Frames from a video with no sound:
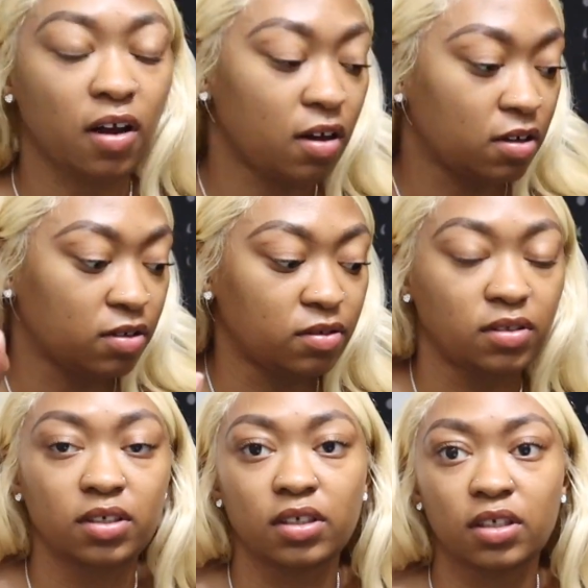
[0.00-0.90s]

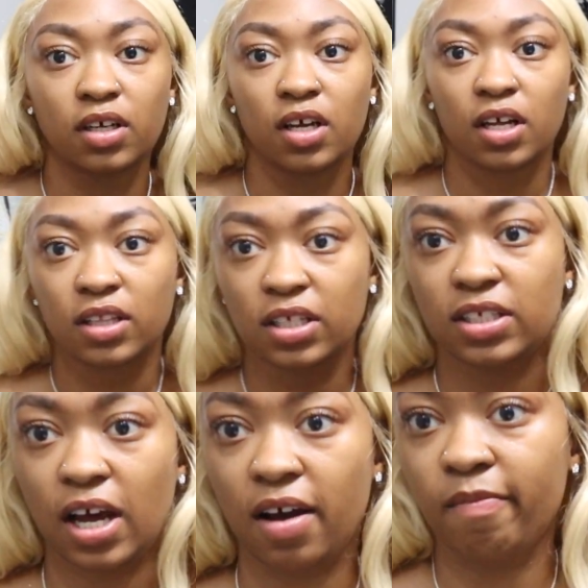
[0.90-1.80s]
on the
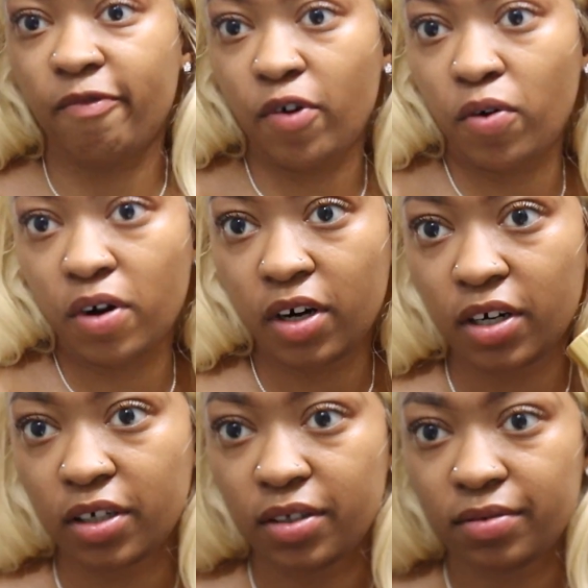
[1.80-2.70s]
Tom
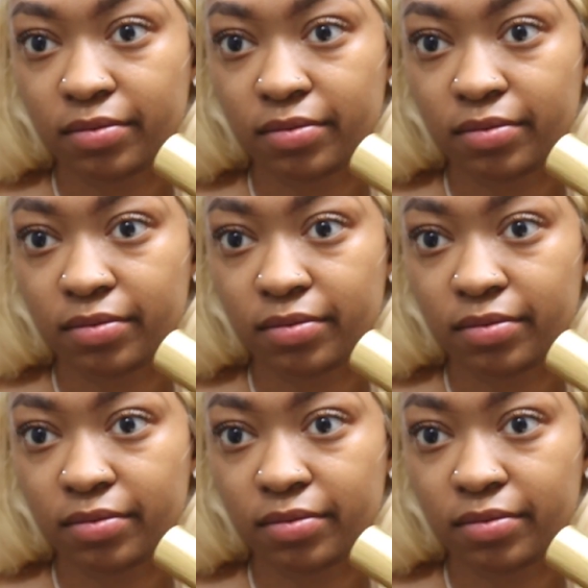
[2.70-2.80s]
Ford,